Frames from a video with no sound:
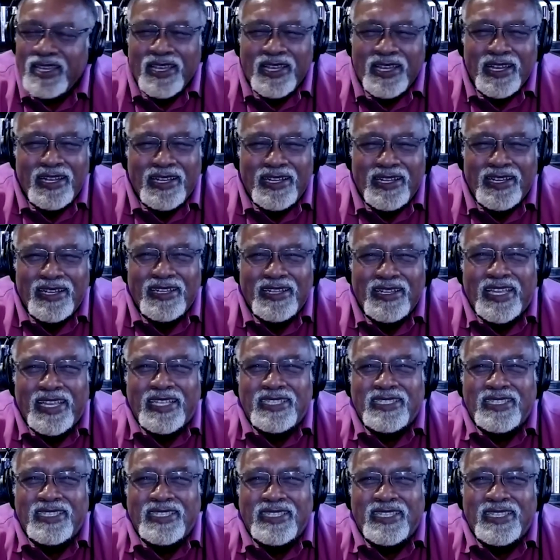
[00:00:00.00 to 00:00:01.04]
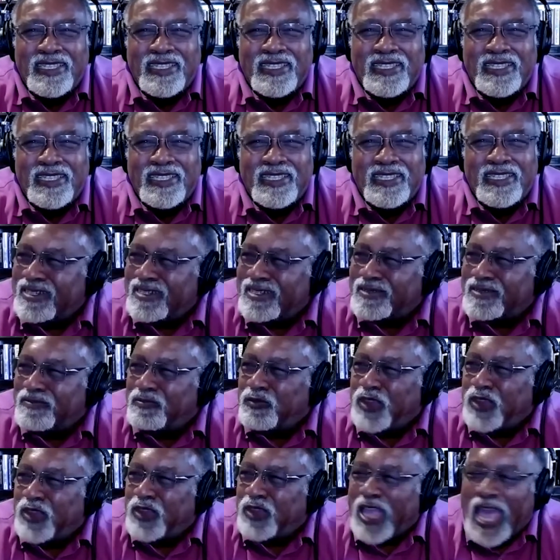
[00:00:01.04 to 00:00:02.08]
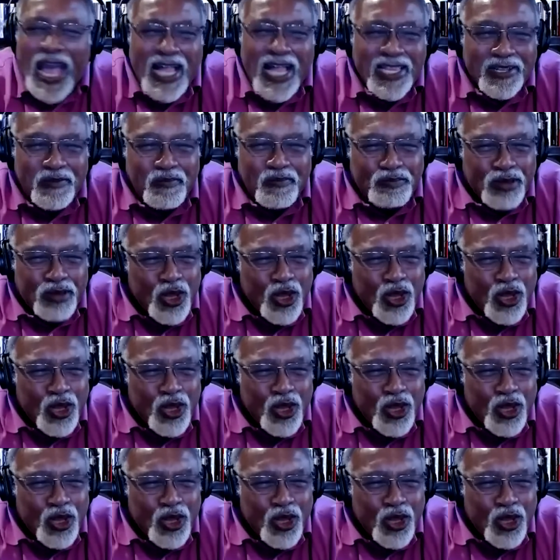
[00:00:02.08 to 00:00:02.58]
and Alan